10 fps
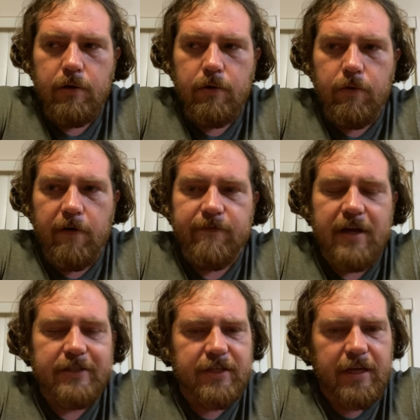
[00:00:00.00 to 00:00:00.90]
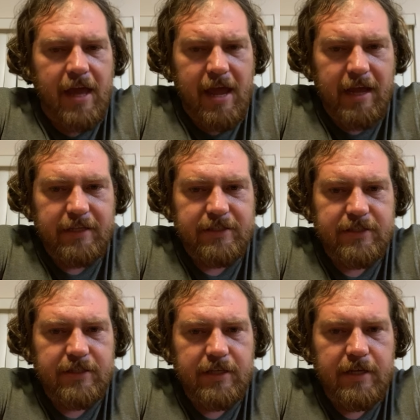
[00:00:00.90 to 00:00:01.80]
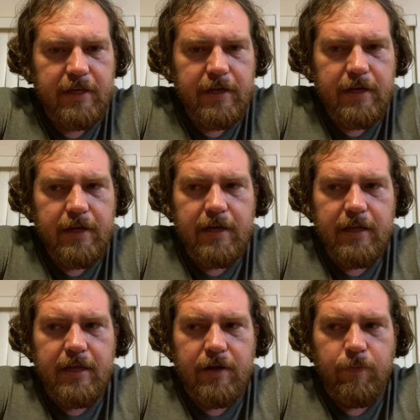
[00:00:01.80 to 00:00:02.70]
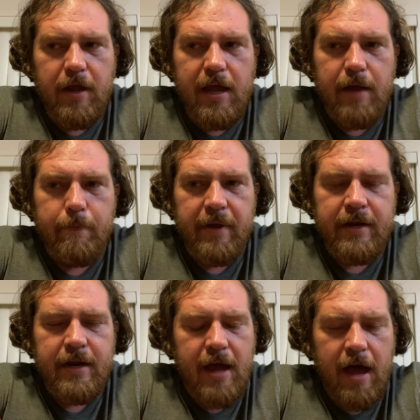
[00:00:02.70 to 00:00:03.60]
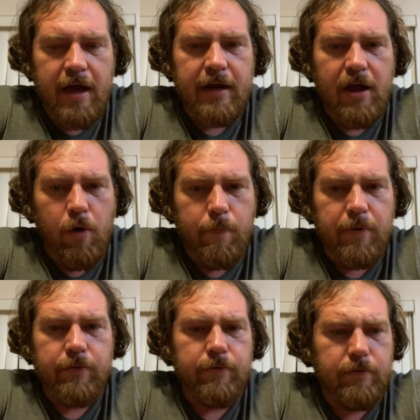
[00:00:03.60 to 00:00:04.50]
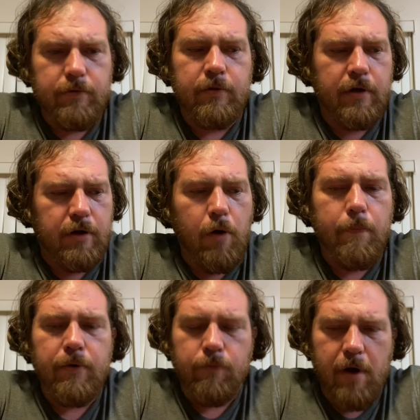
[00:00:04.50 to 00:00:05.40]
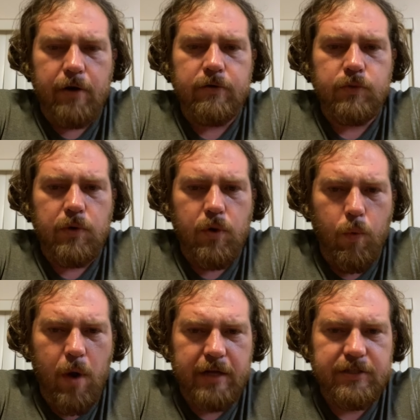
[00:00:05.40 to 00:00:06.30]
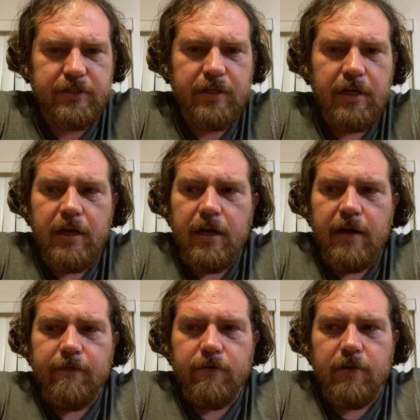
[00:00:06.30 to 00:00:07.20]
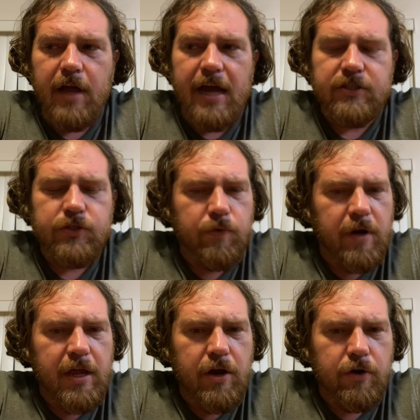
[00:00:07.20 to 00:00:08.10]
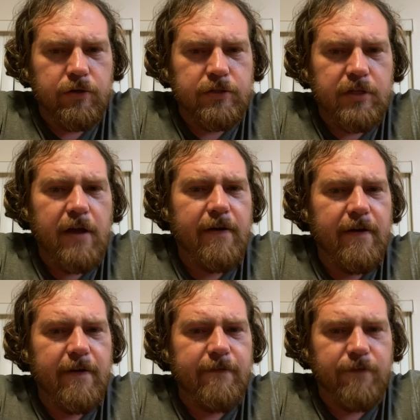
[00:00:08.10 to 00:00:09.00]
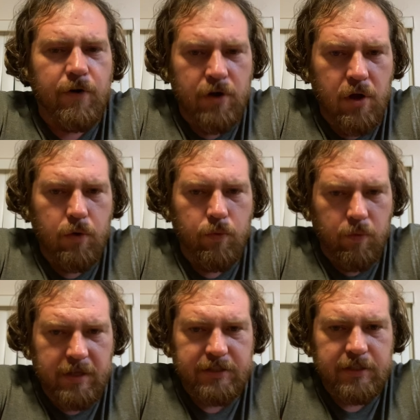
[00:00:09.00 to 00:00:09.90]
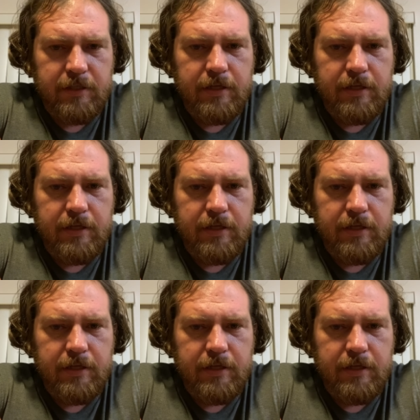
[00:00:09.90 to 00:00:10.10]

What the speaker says: Well, if that's the case, then we had been denied the open records request for the last 3 years for no reason.